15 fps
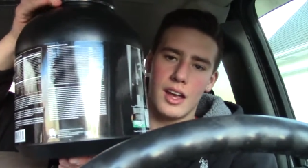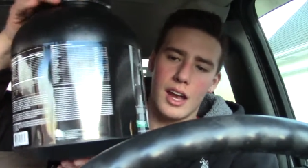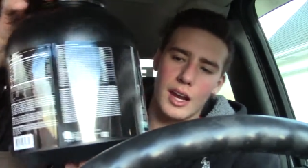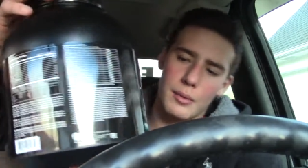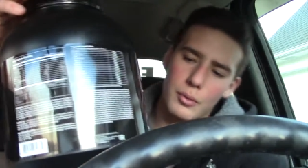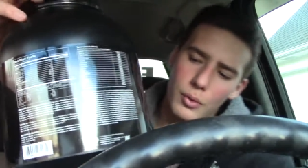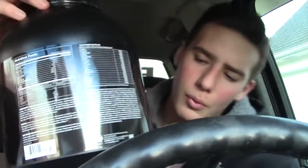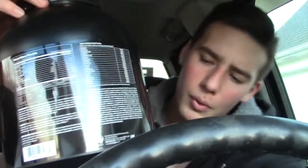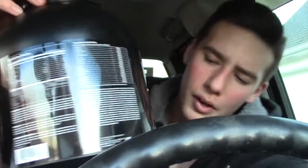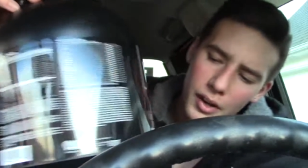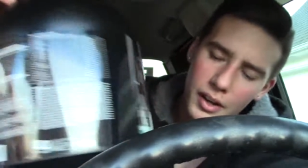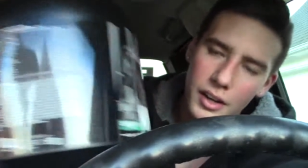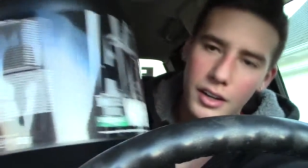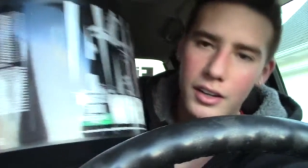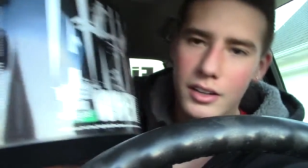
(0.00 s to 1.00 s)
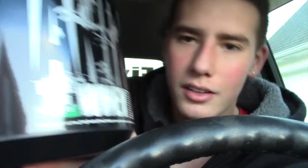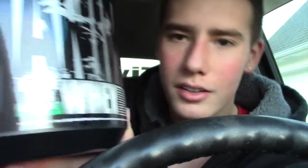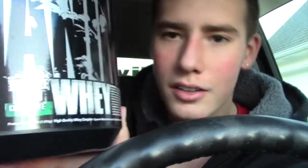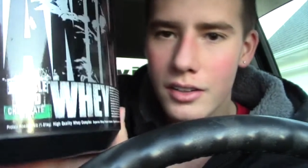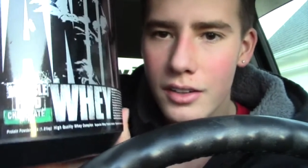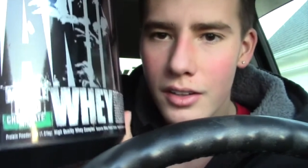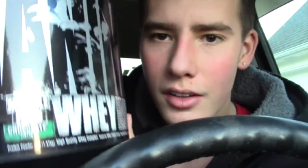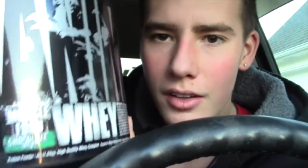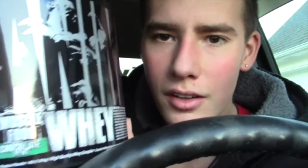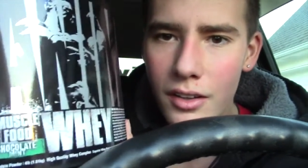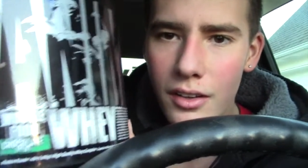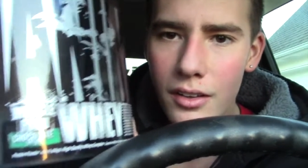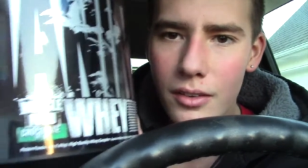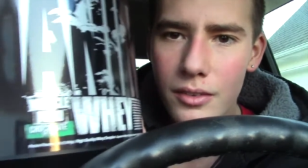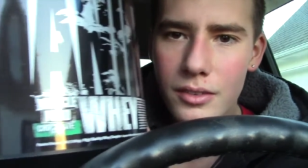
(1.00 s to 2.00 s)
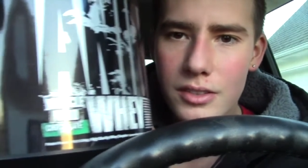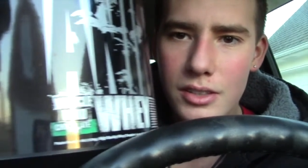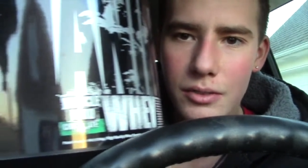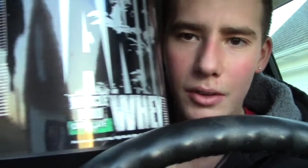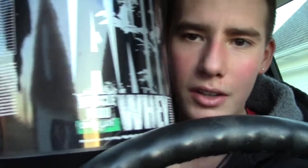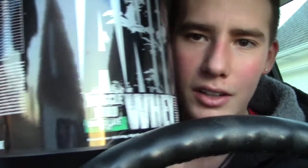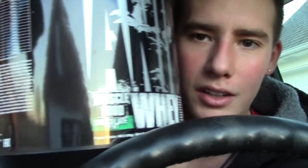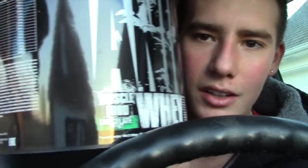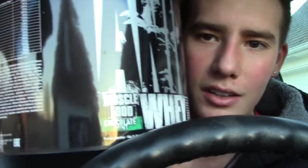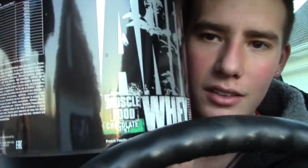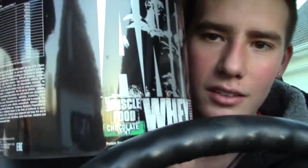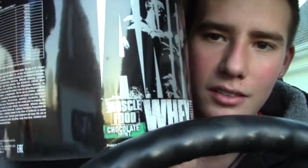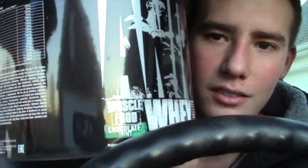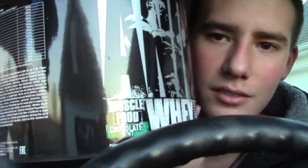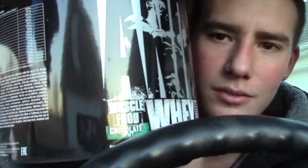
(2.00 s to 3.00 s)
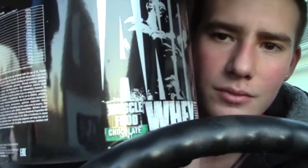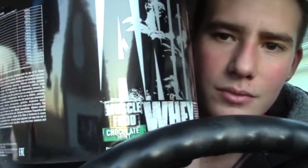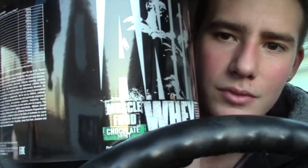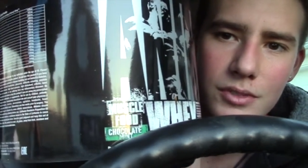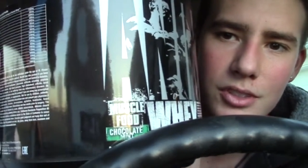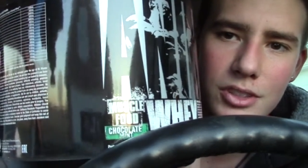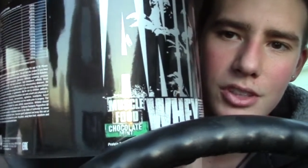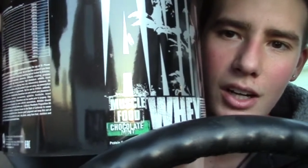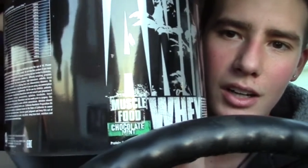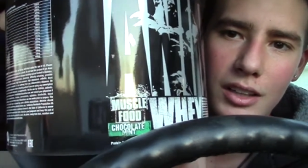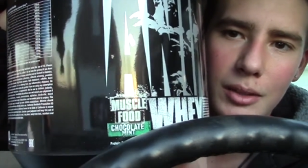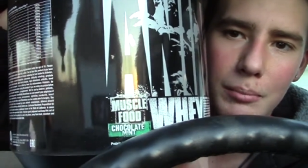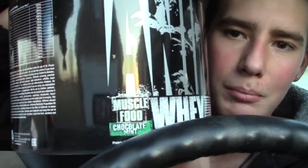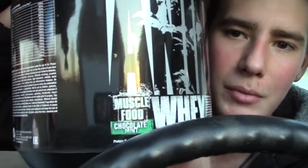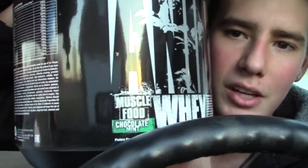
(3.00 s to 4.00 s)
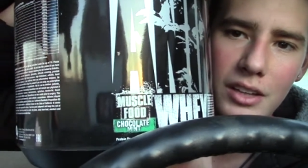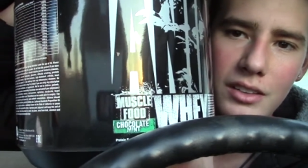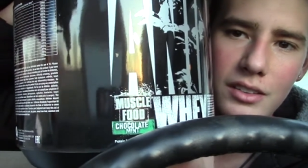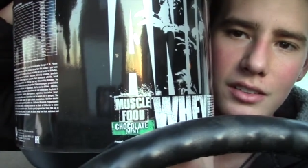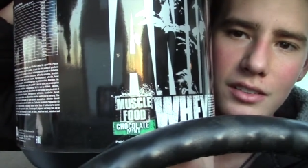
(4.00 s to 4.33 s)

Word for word: Animal Whey. Let's see if I can get it. Chocolate mint.